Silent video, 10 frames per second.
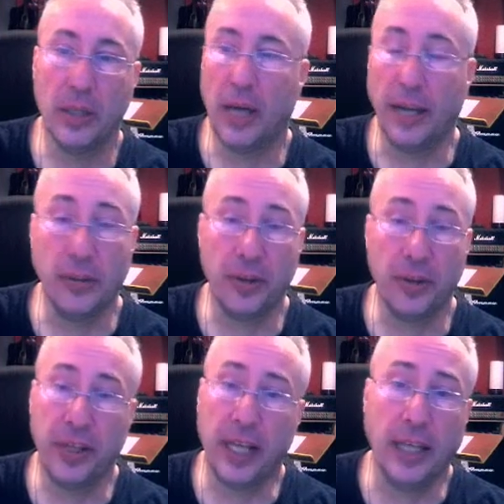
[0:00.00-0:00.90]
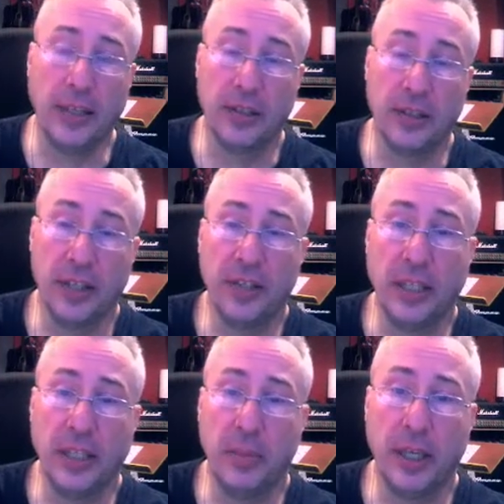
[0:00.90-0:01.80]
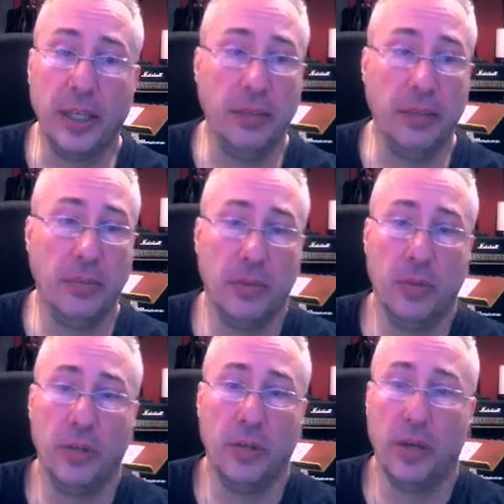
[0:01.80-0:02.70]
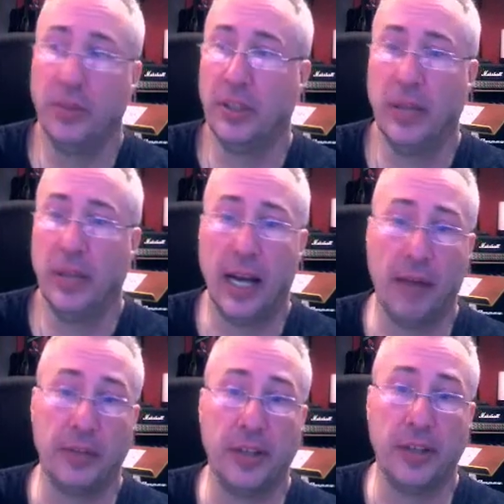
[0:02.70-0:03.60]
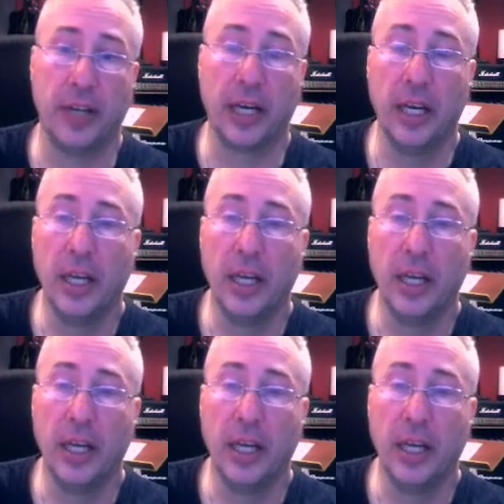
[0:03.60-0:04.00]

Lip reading: I don't think there is anybody who knows everything.